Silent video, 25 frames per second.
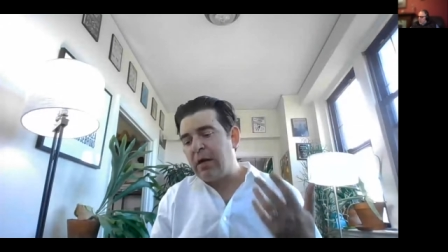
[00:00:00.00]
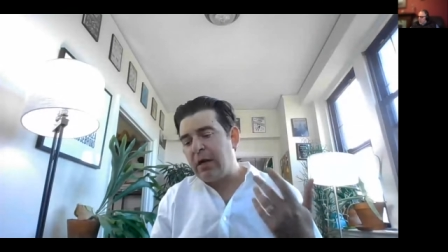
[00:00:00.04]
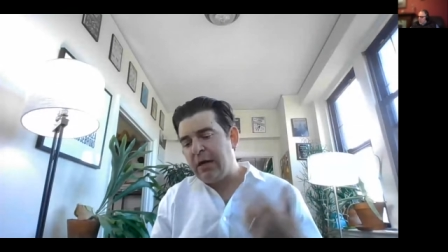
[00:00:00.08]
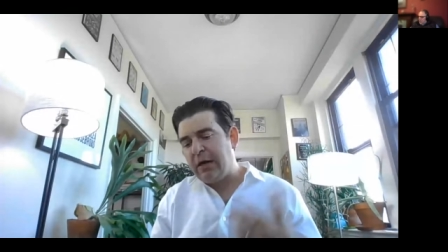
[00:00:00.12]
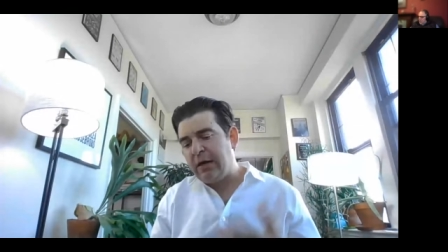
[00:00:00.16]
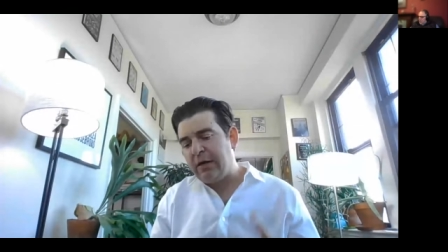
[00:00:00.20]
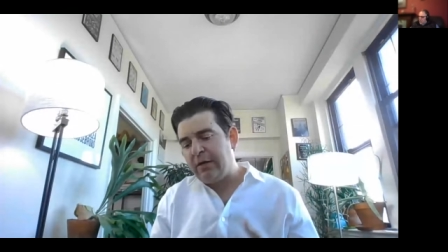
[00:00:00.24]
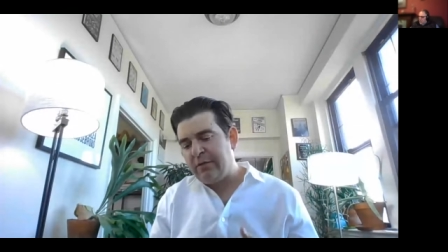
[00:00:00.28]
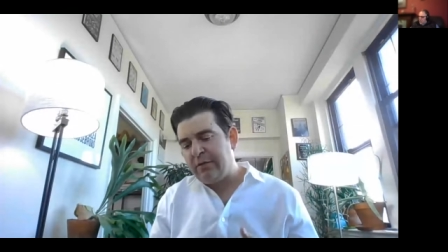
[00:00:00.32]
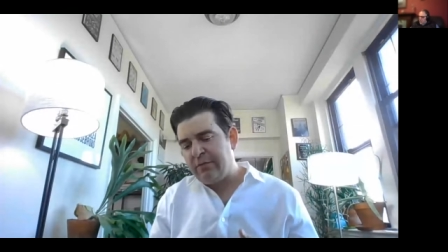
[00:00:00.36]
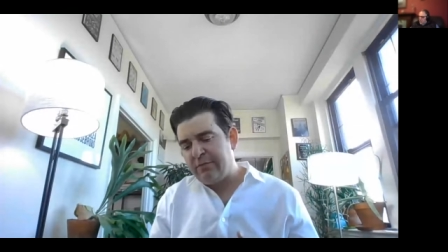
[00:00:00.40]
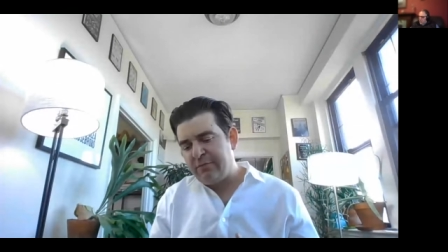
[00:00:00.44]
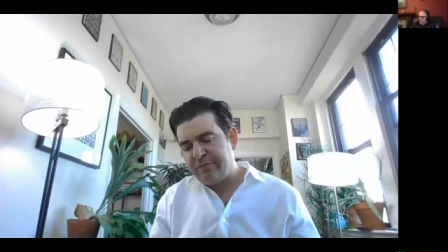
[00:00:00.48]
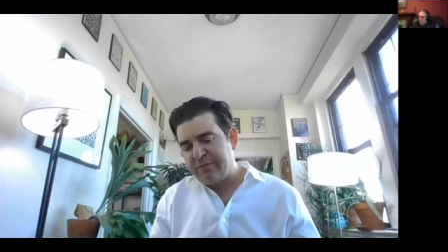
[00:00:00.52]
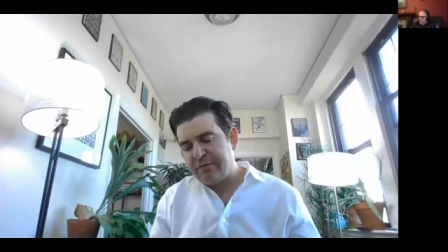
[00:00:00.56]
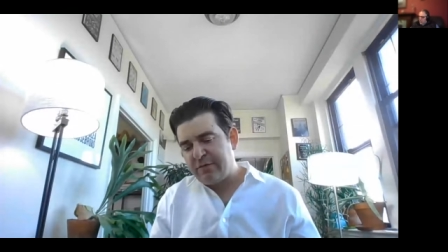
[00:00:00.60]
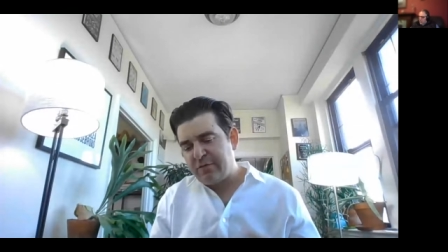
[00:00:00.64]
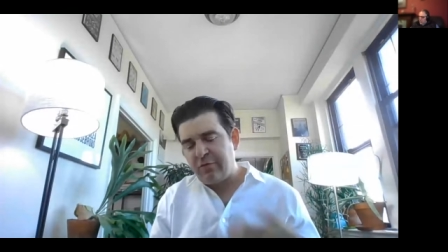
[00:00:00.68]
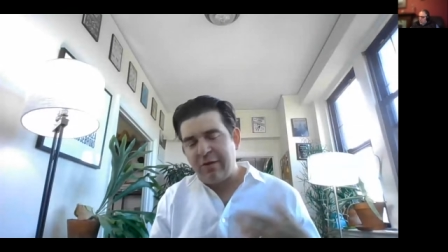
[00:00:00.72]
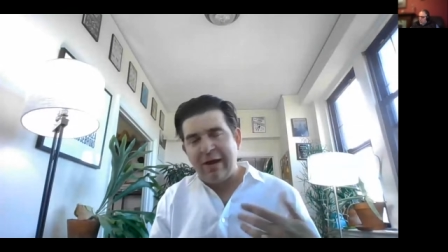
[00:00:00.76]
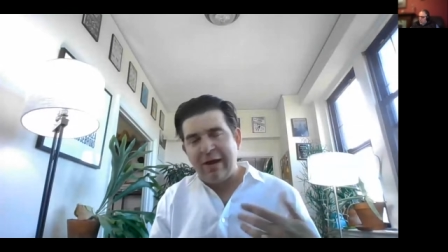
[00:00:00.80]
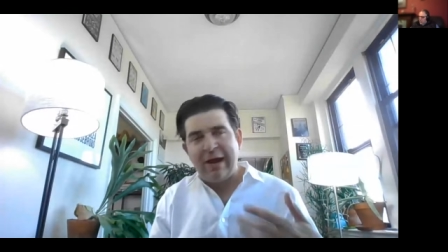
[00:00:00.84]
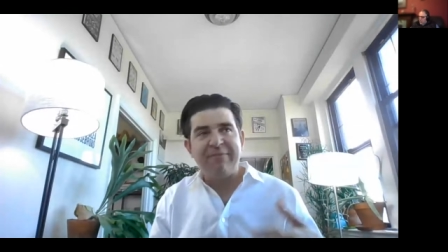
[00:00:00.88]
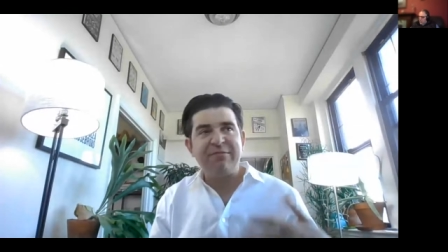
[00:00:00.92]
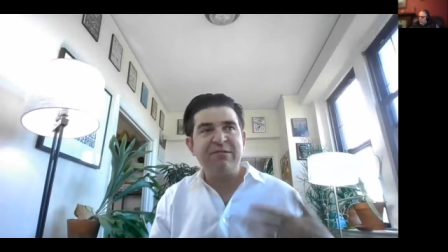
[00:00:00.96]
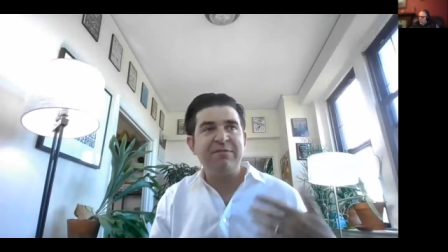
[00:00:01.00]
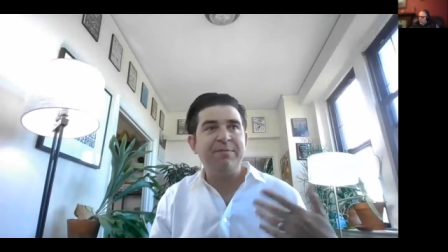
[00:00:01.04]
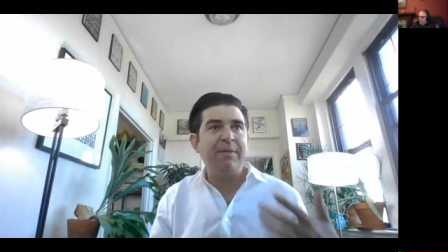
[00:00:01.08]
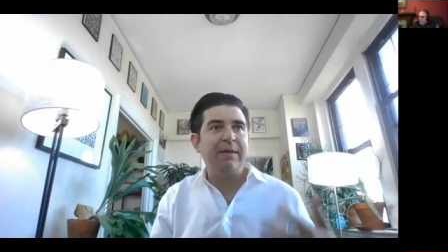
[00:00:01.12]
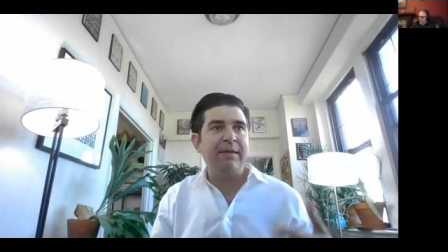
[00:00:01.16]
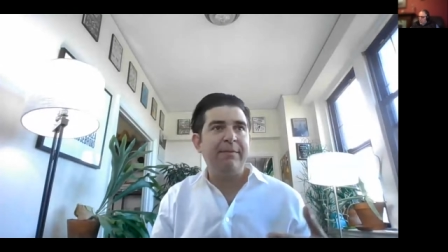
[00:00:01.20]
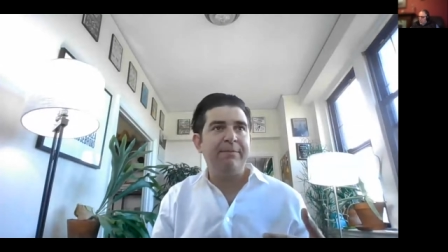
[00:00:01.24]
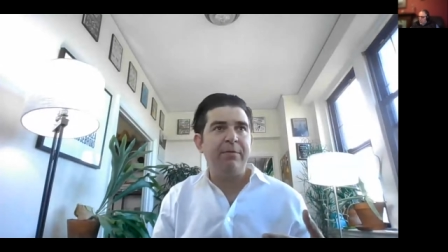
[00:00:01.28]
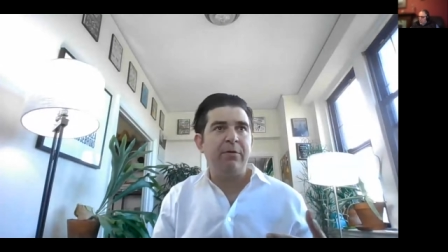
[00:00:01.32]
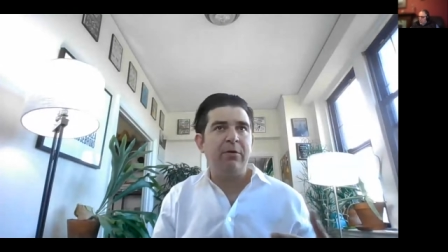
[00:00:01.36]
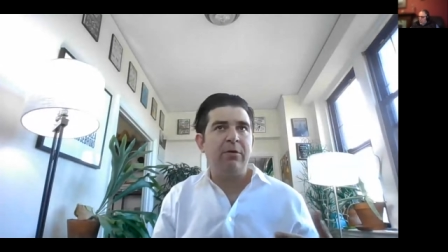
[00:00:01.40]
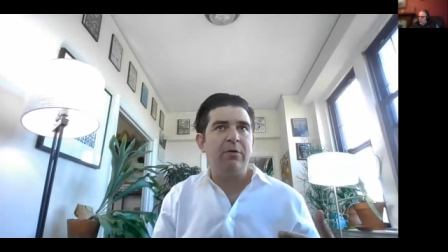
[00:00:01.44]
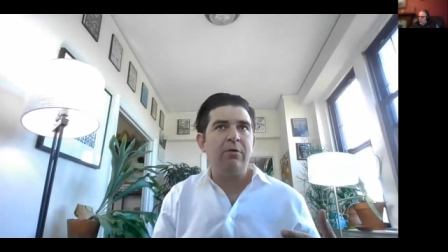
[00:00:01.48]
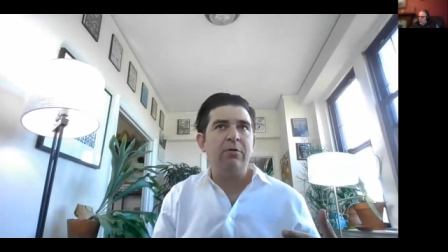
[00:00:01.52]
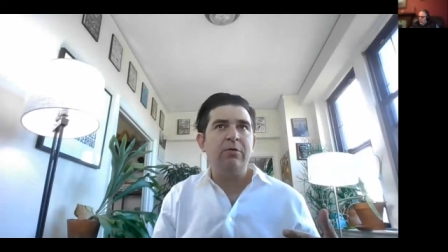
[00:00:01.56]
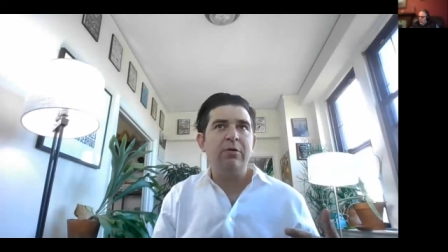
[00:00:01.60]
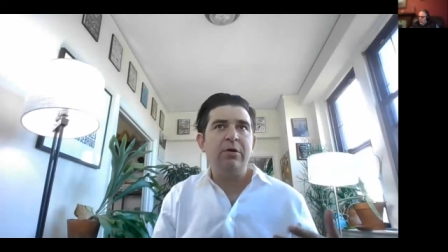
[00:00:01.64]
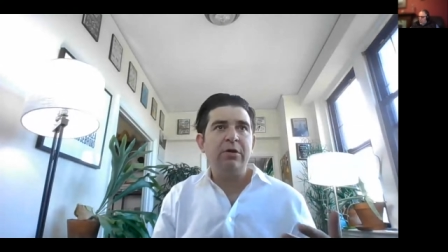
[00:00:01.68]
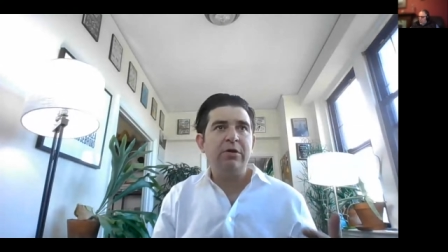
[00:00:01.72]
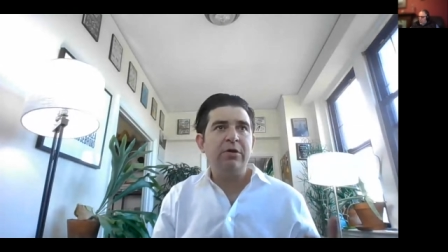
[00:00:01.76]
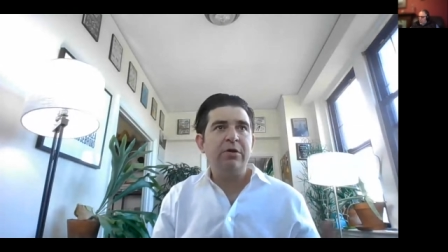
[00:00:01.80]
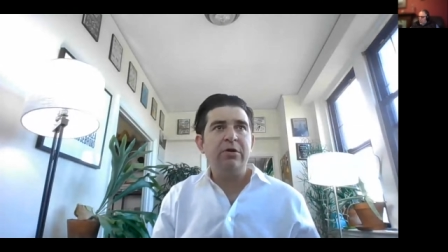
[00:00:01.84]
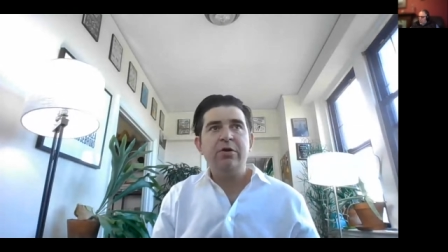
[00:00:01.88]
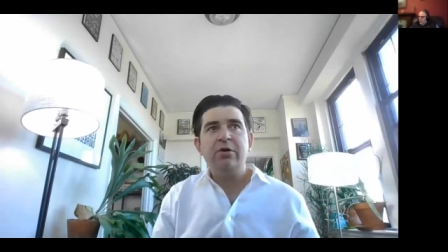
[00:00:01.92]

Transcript: of craftspeople